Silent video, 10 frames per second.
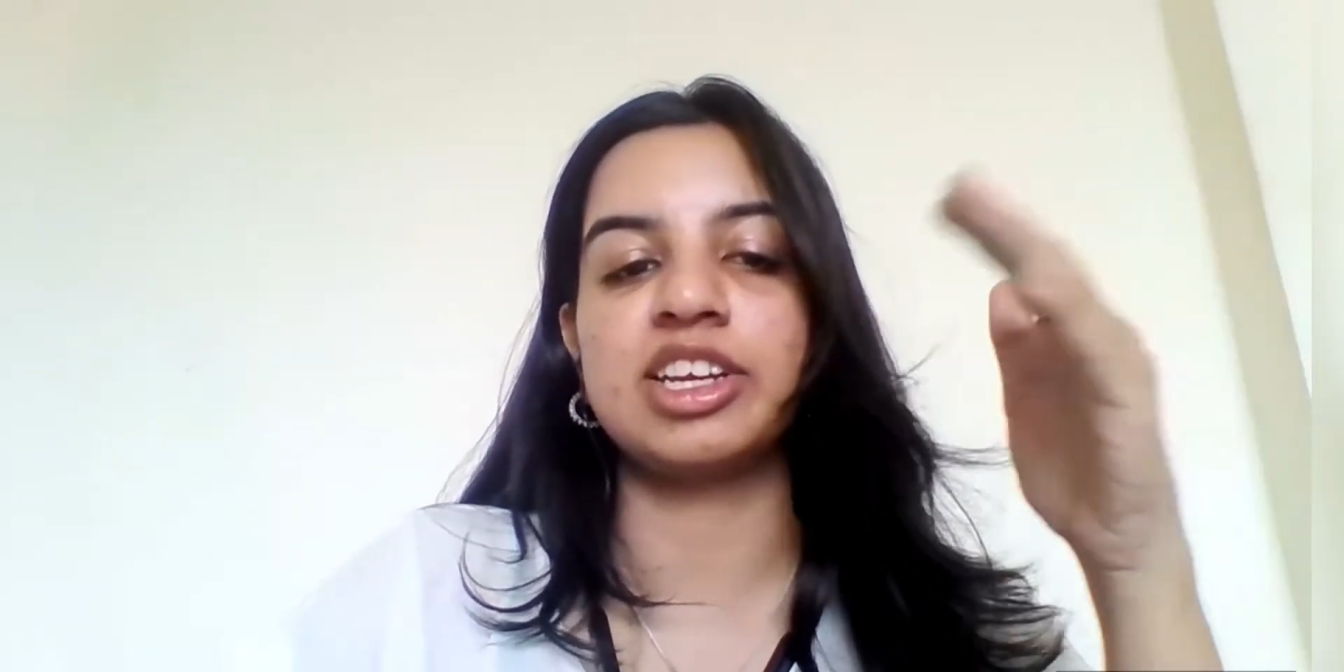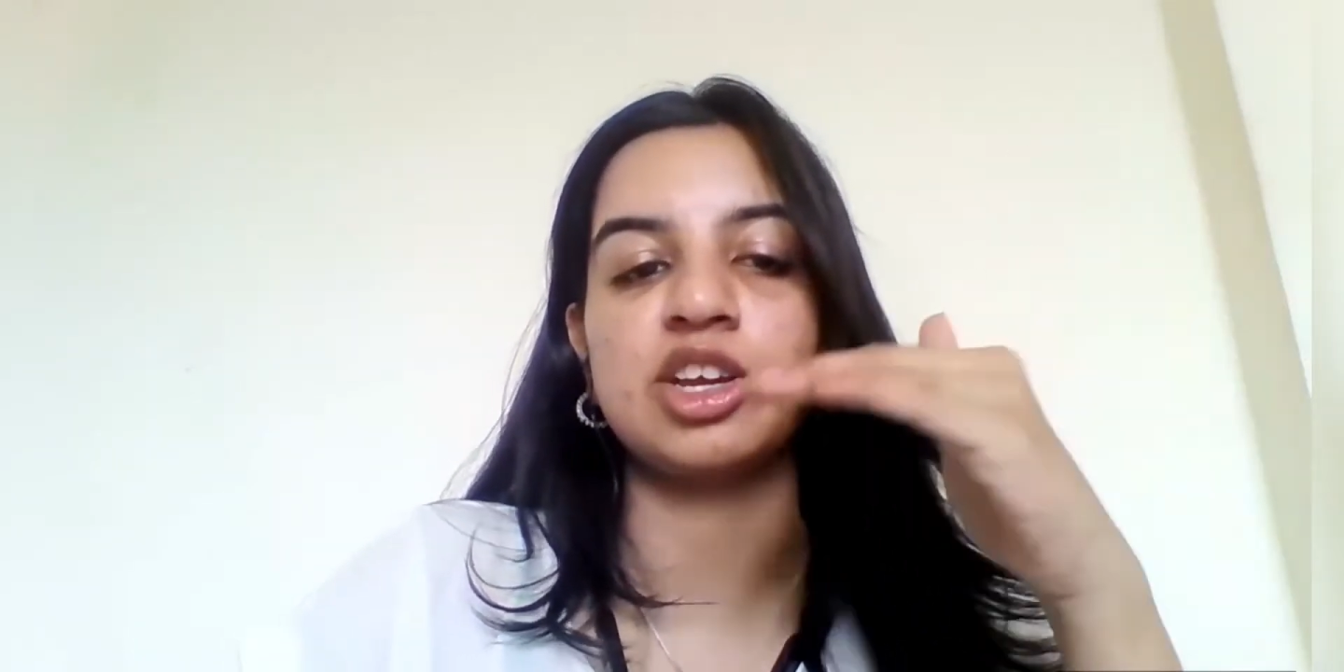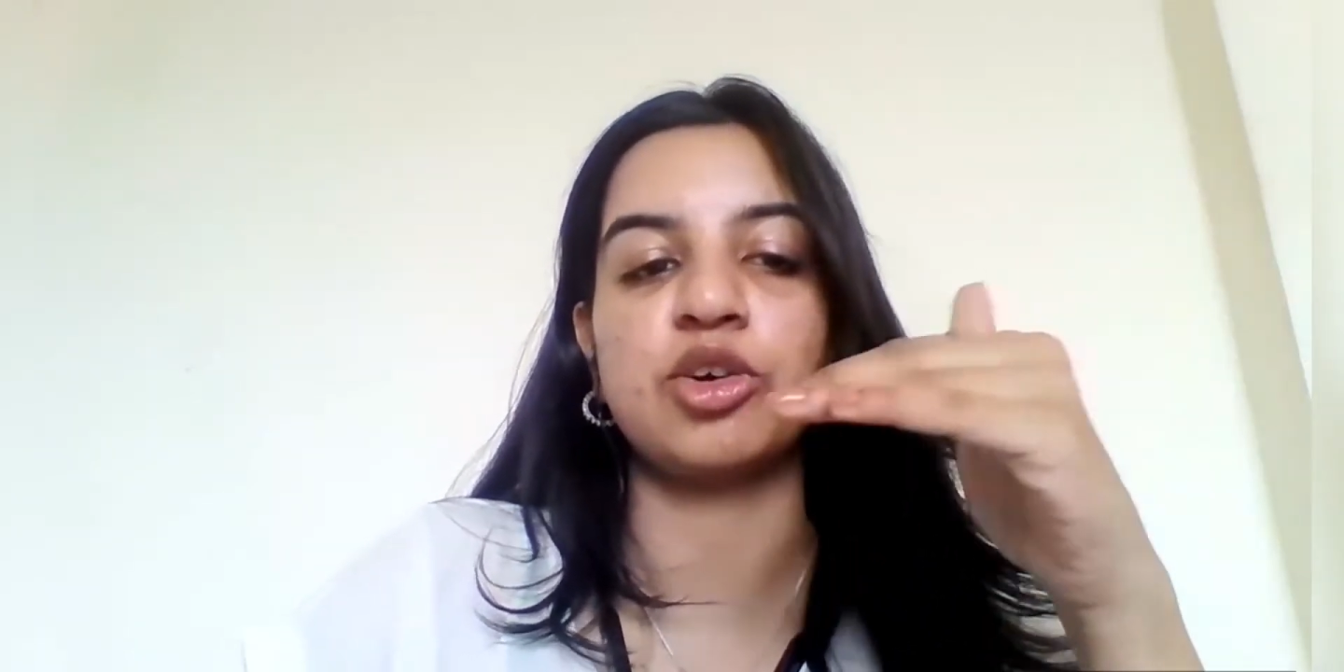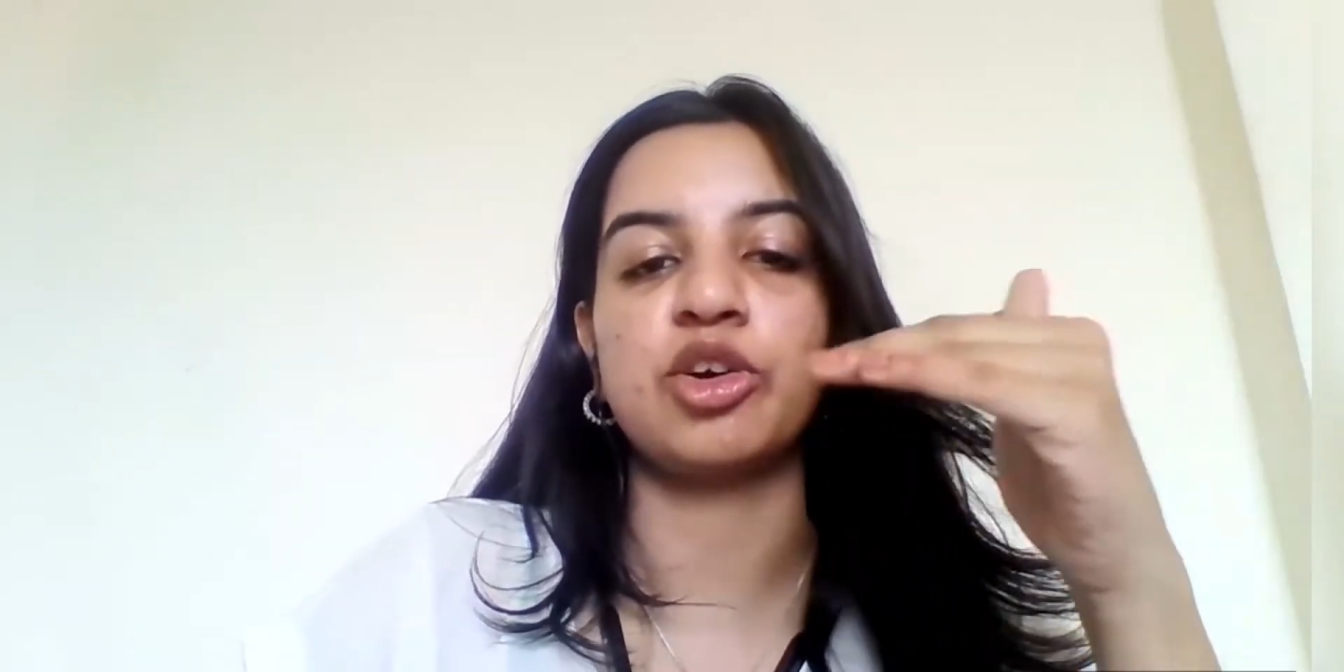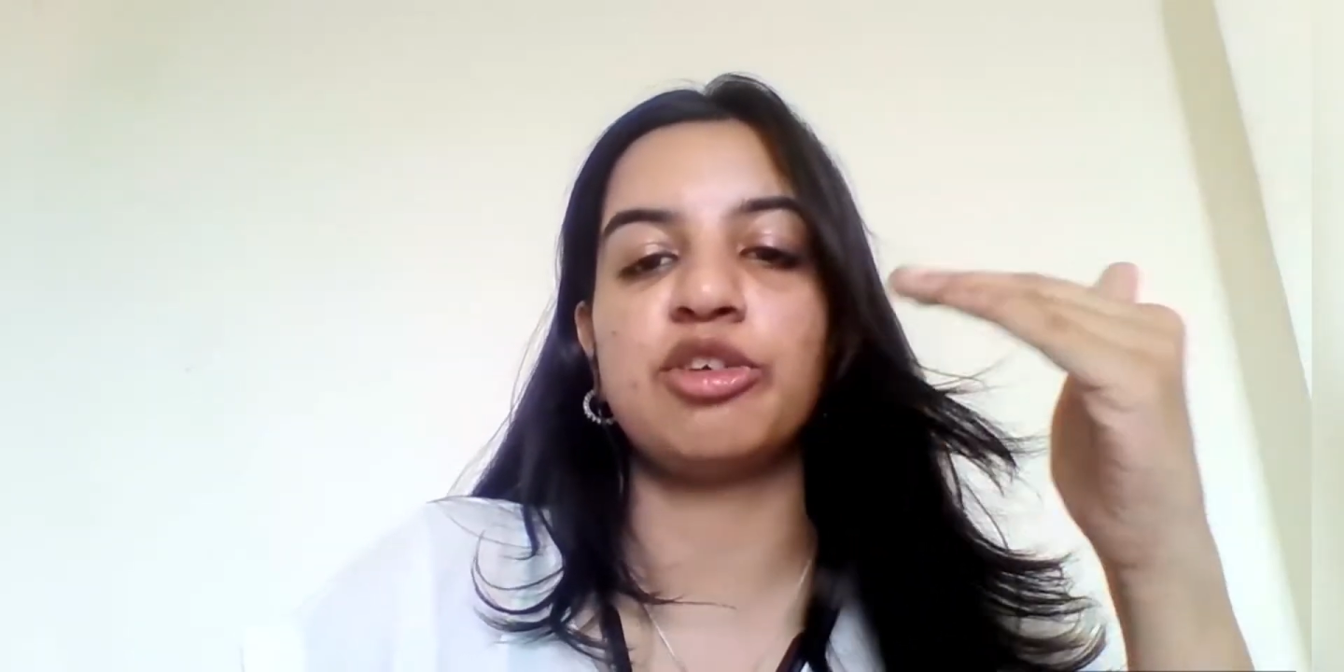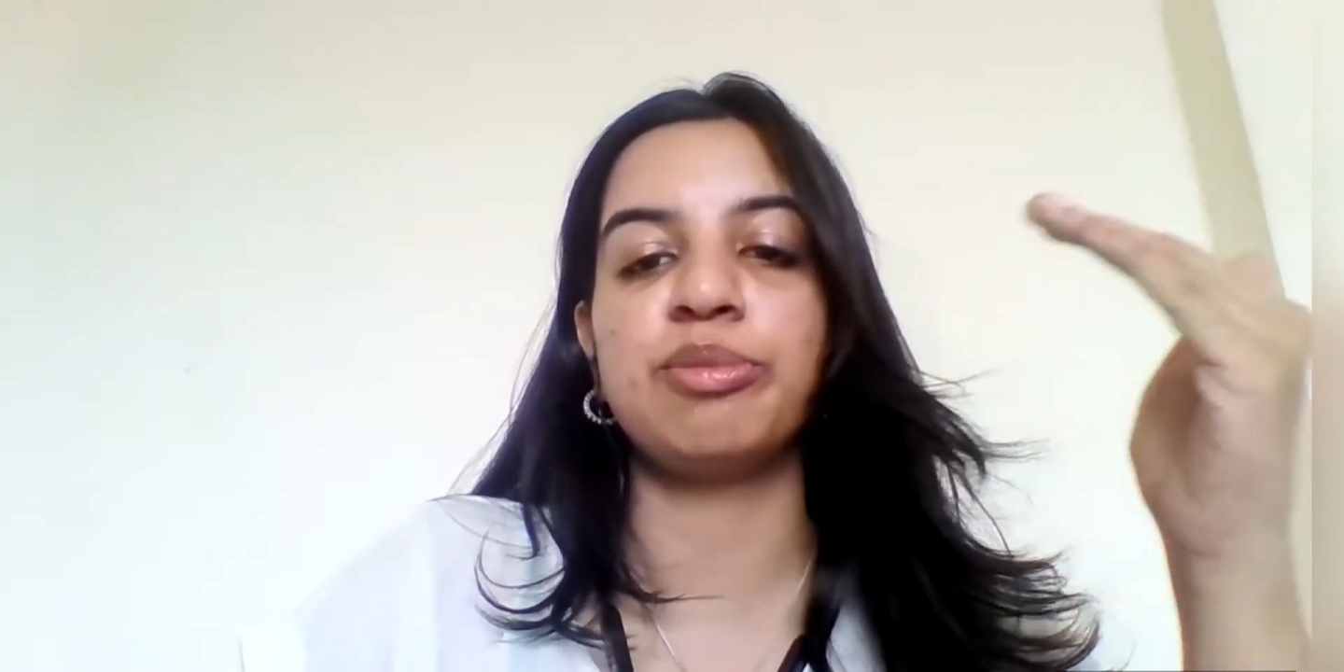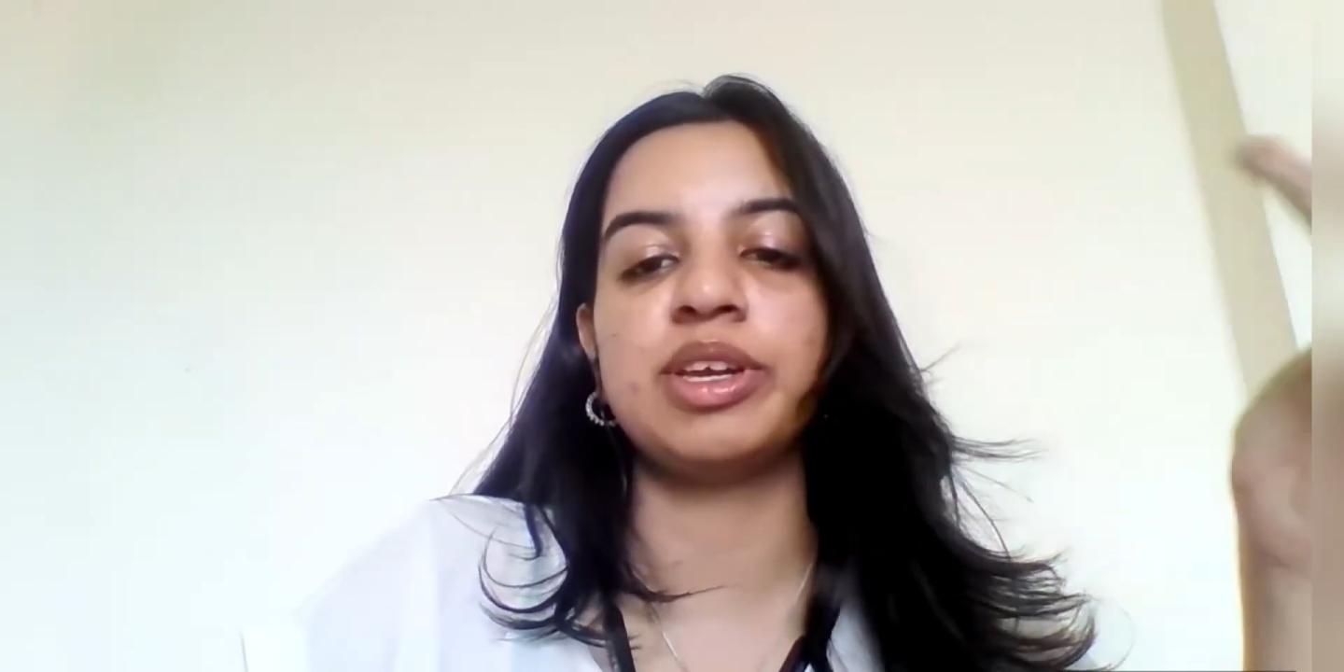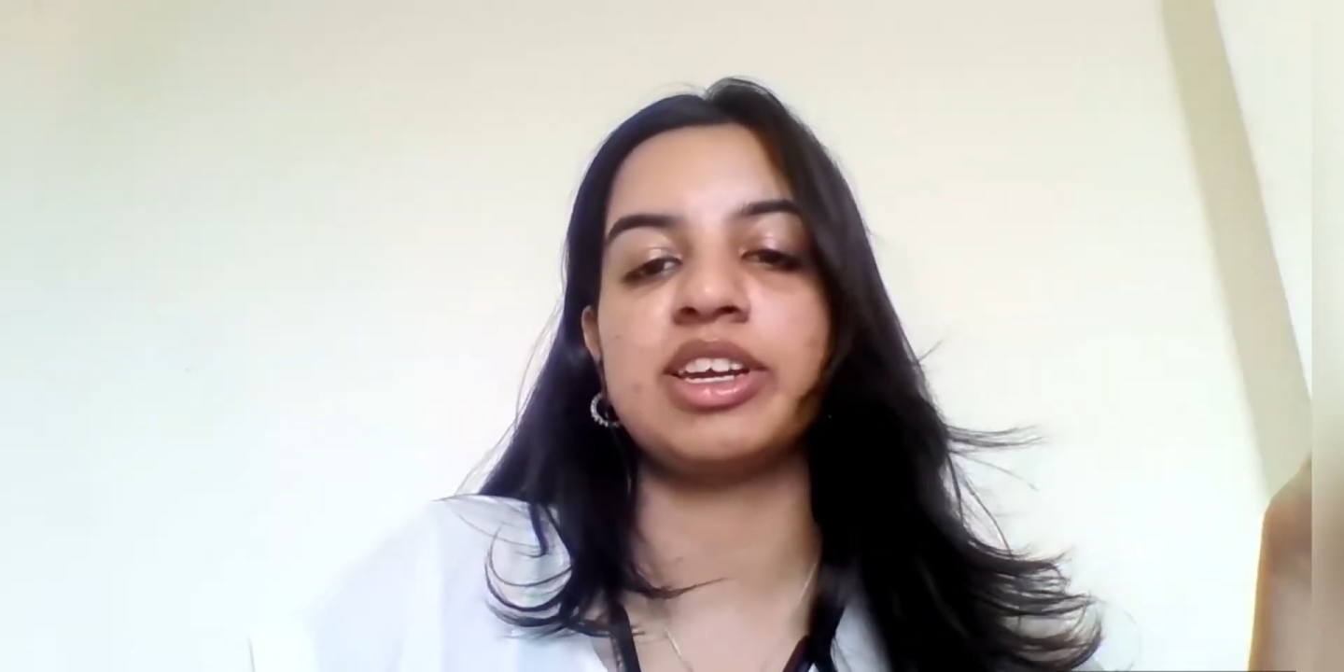cannot be